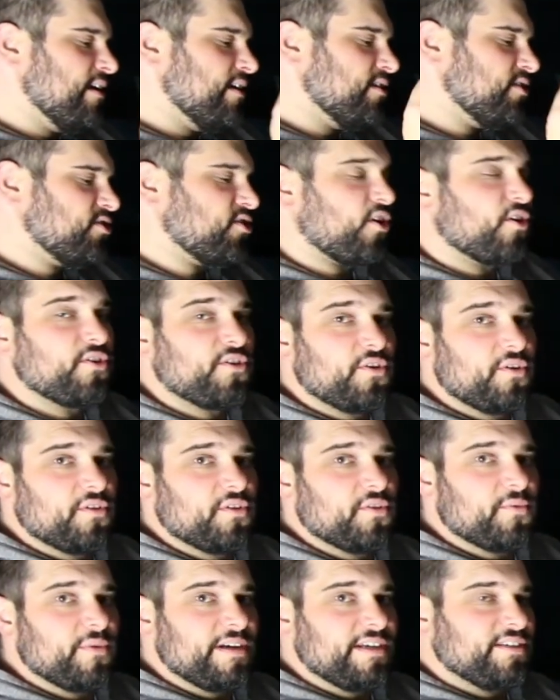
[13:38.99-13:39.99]
start doing
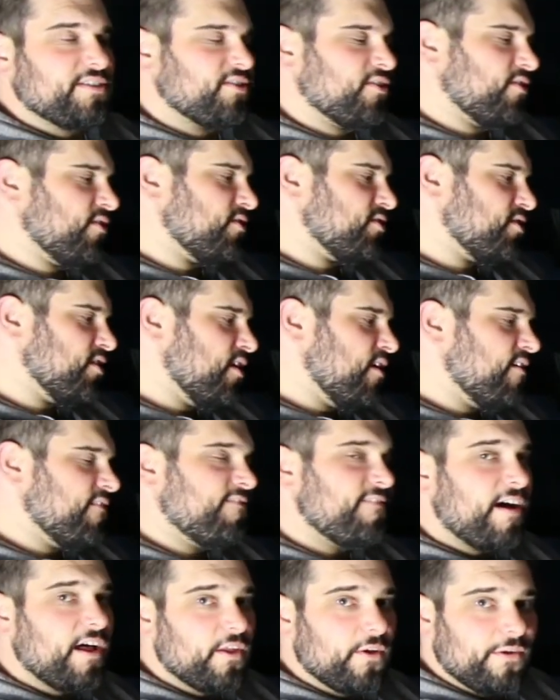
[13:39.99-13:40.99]
the research,
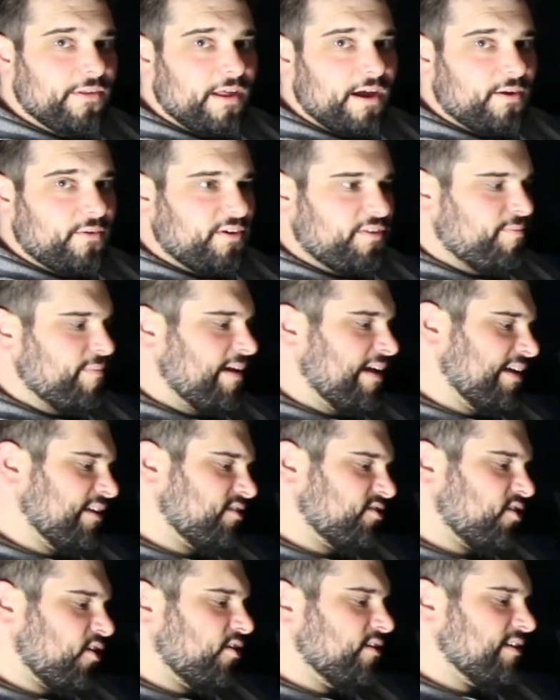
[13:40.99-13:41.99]
follow along with me,
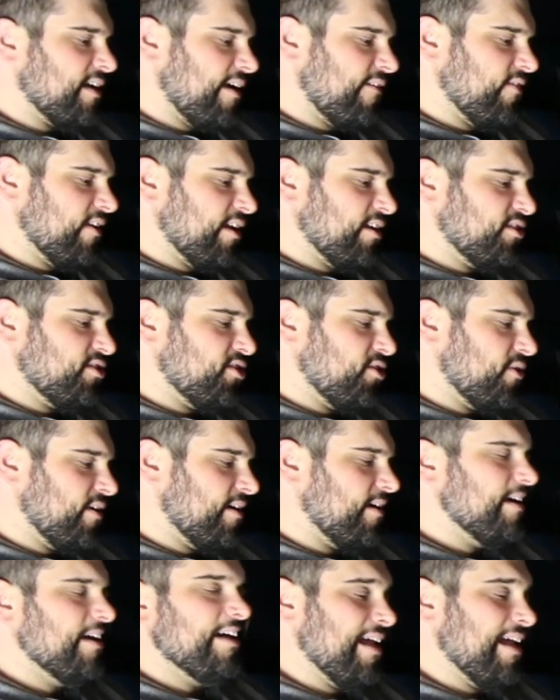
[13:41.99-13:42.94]
start diving into it.